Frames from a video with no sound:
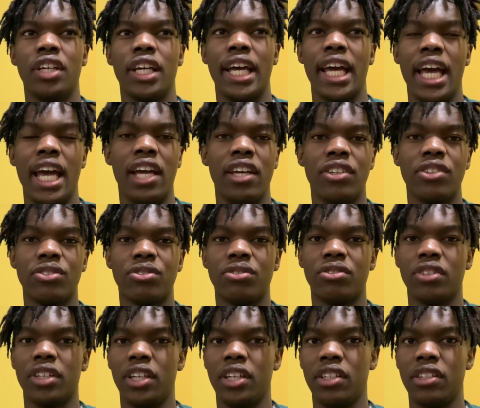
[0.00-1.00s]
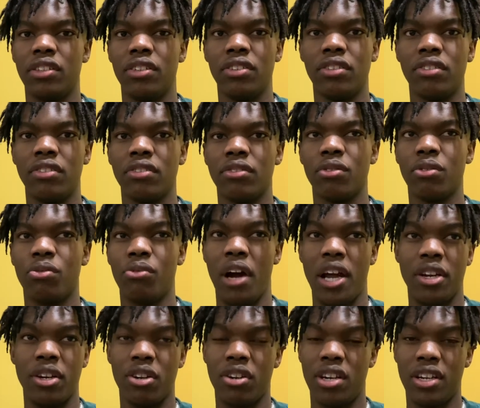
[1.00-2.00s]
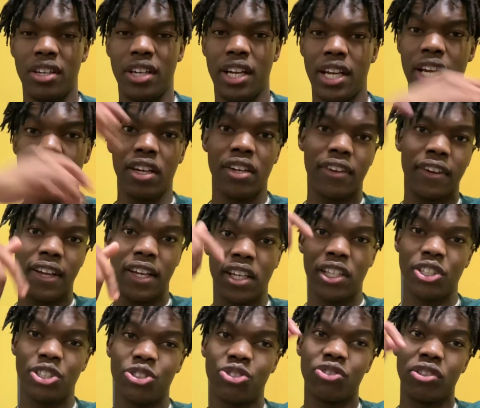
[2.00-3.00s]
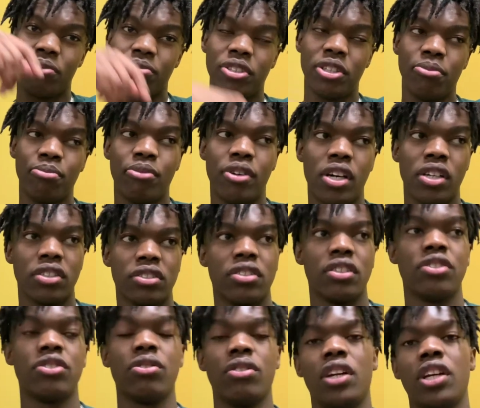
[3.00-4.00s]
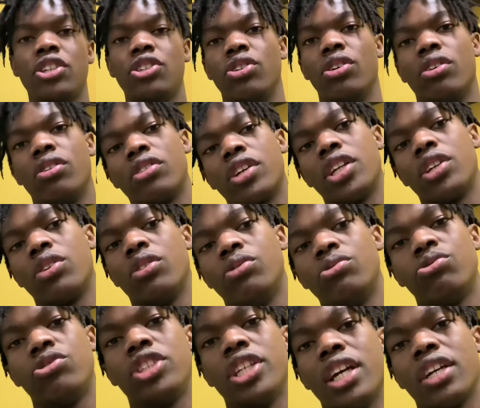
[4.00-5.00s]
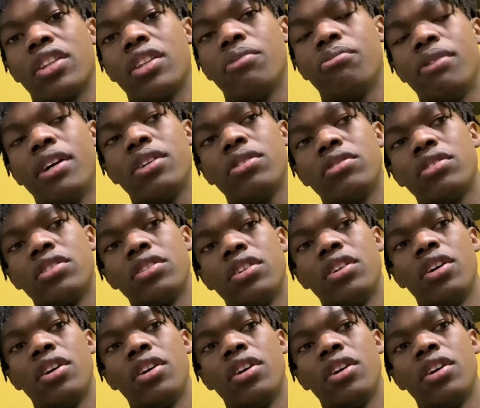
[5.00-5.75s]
handle and whatnot like in the description box so that y'all can go check them out.